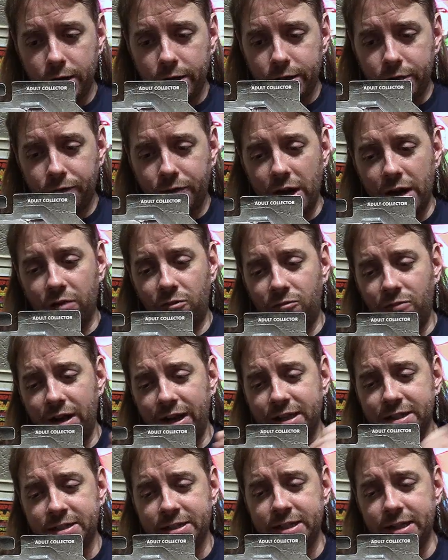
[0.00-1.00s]
You've got a
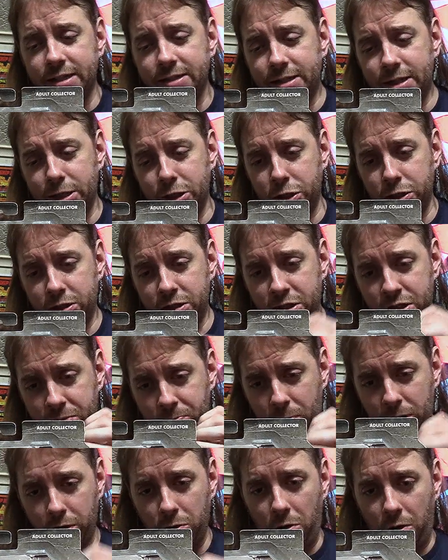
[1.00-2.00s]
Legacy Edition
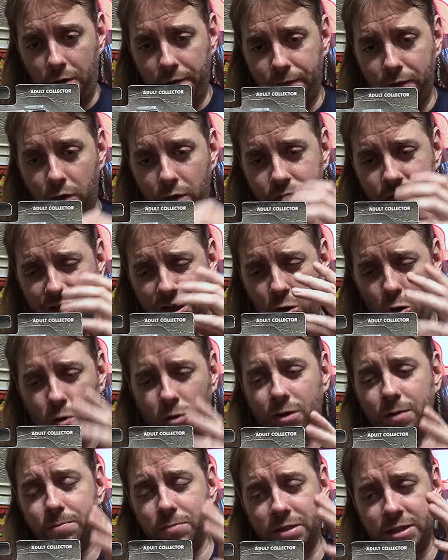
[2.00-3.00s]
spin-off of the
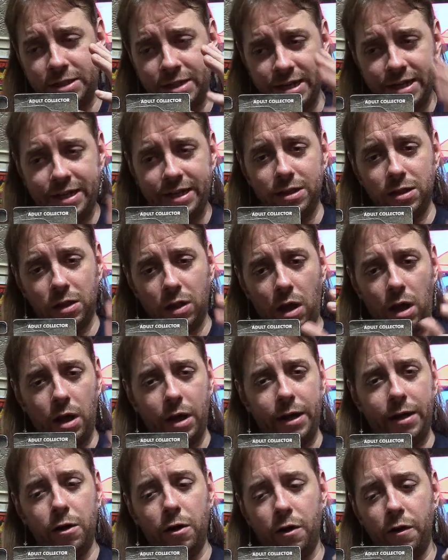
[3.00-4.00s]
Arkham City
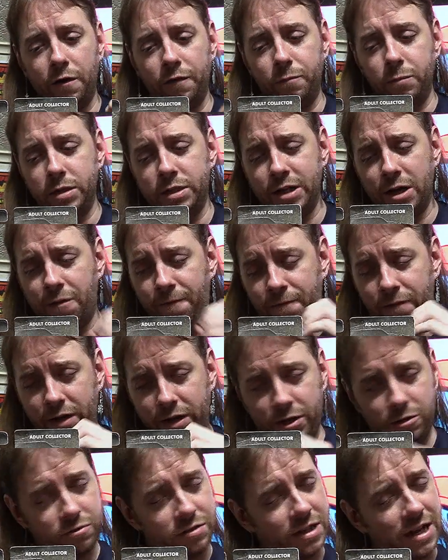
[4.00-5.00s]
line of Mattel
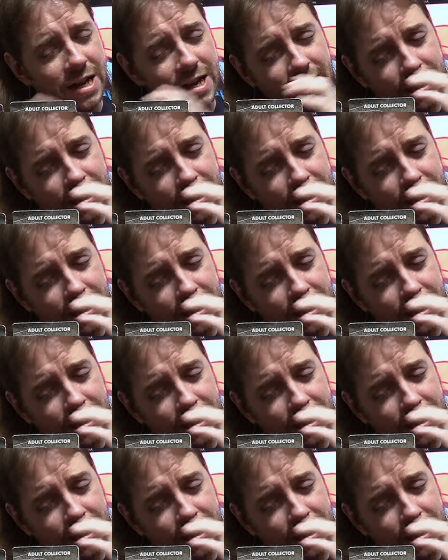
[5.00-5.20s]
figures.